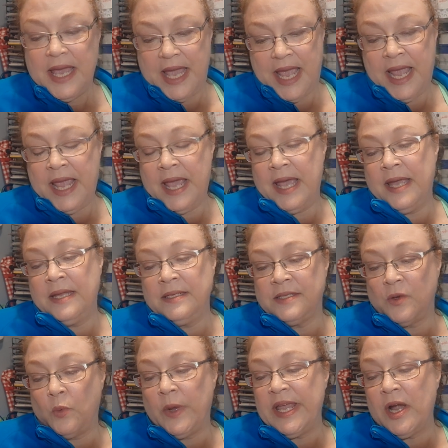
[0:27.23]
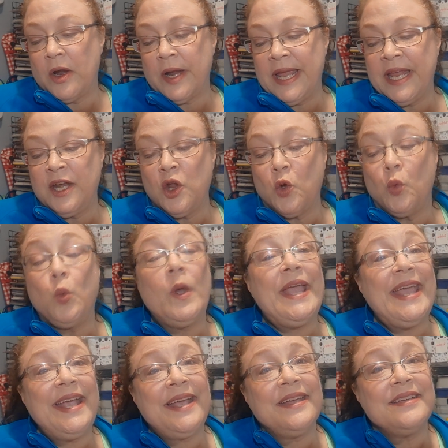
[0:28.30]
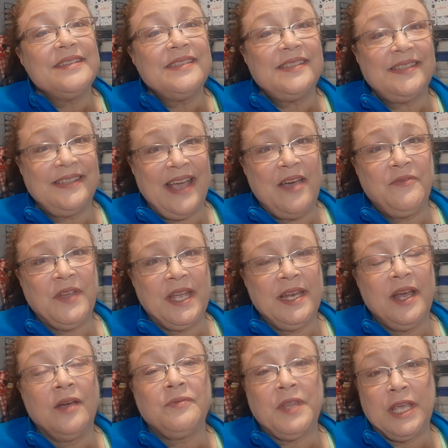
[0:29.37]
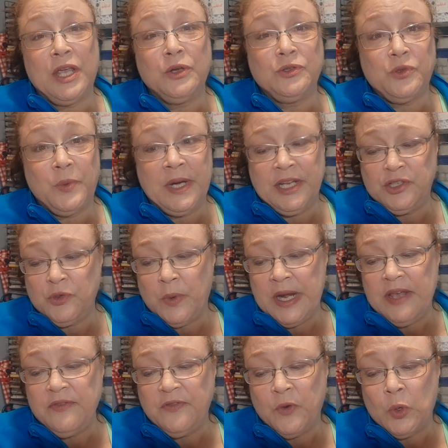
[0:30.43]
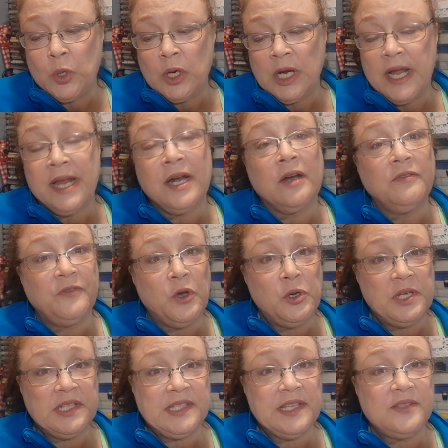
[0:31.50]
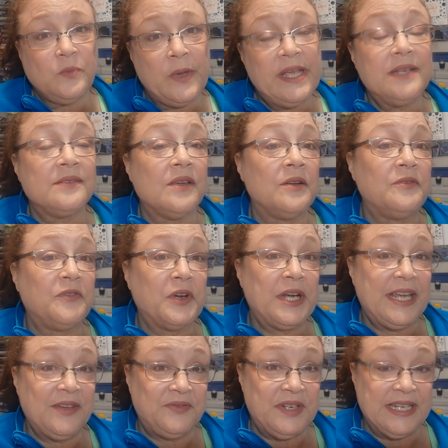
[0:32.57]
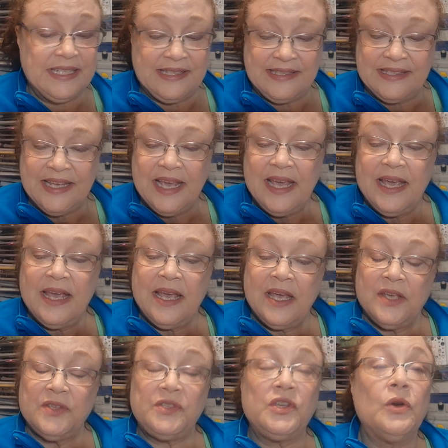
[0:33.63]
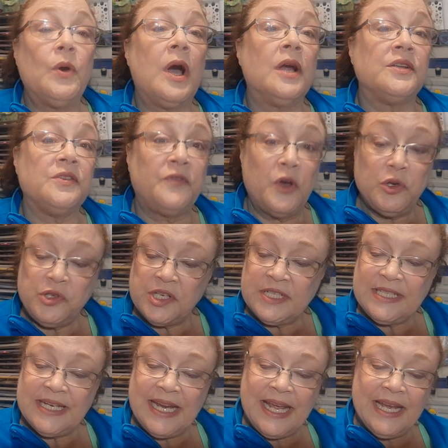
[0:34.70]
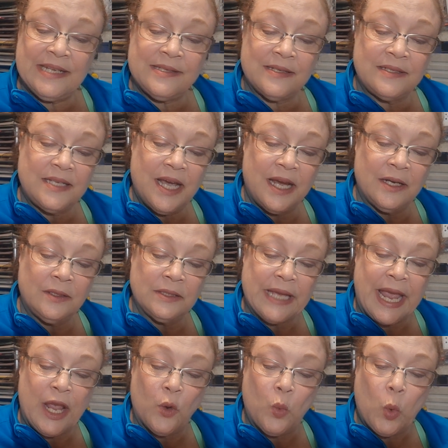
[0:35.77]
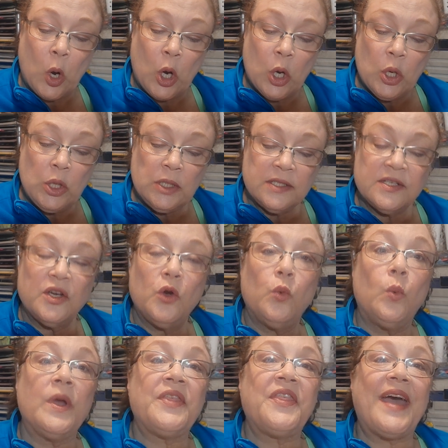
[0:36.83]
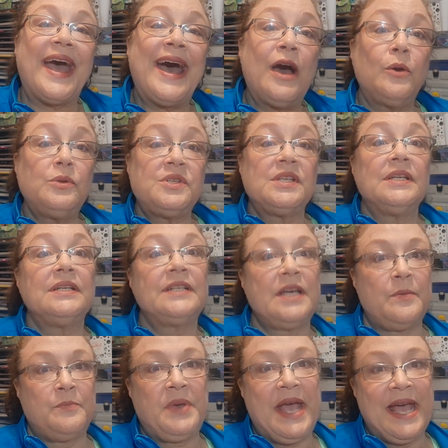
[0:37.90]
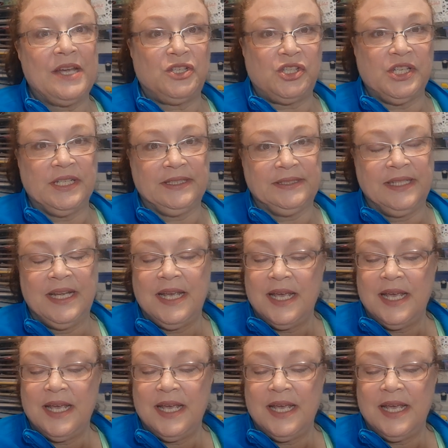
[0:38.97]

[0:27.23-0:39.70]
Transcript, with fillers: And we are in week seven of the year 2024, and our focus this week is on forgiveness. So our devotion today is entitled A World Without Compassion.